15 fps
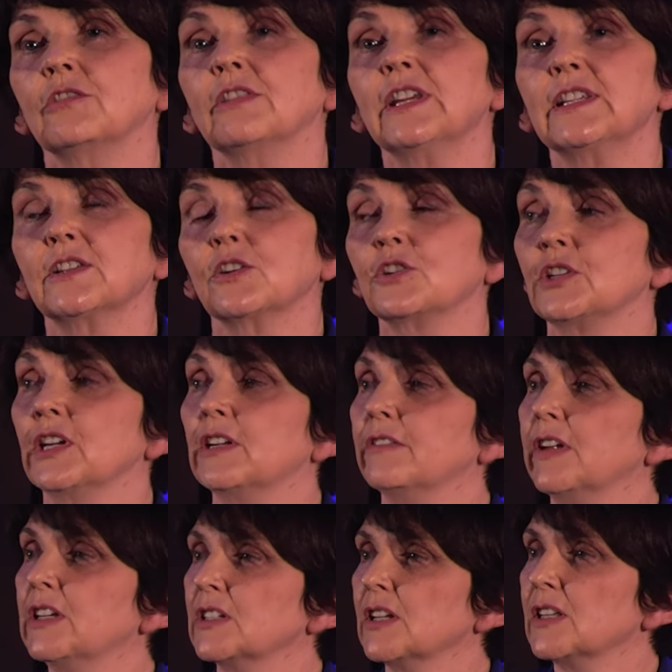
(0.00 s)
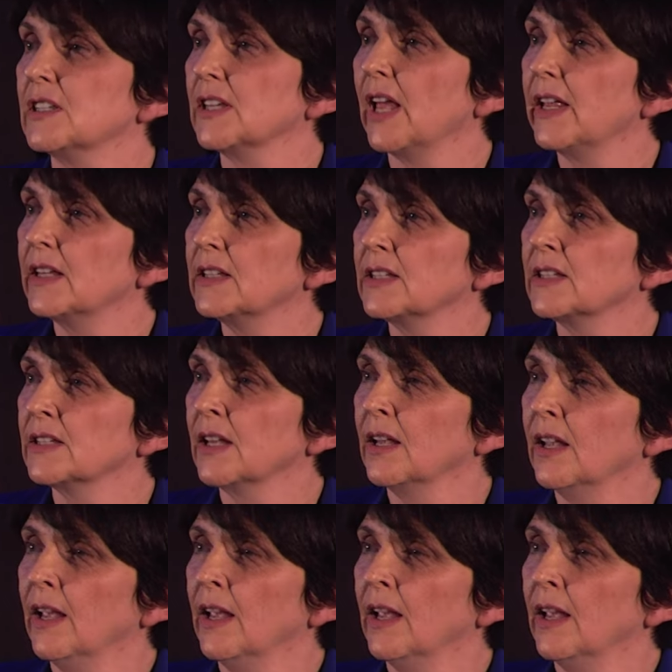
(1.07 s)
Research, Innovation and Science,